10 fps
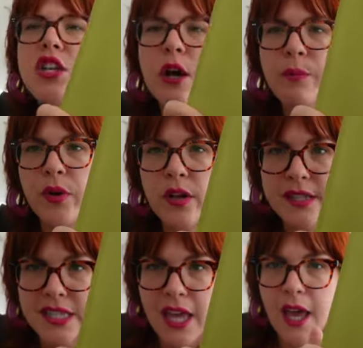
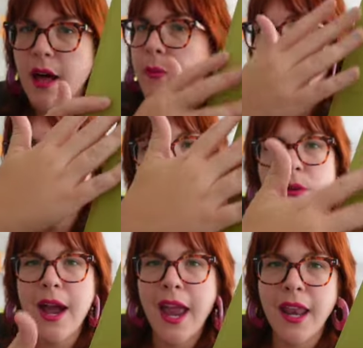notebooks and they come in a
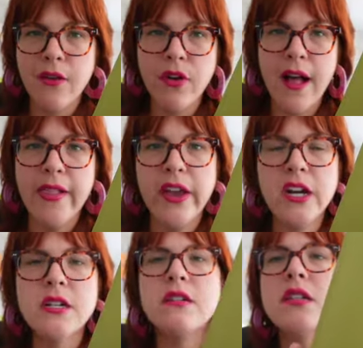variety of
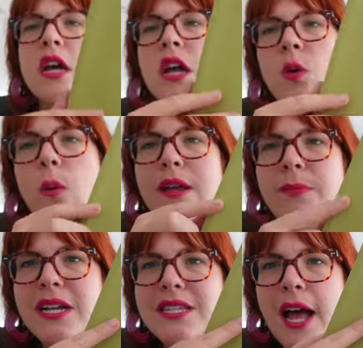colors. We
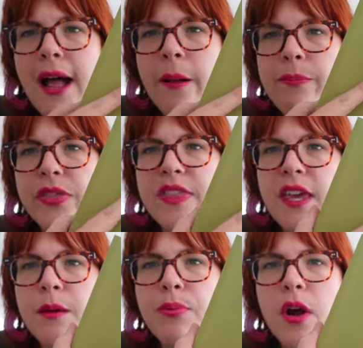picked up
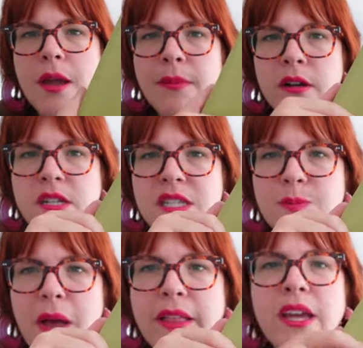the primary
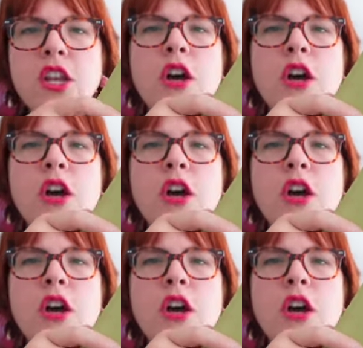spelling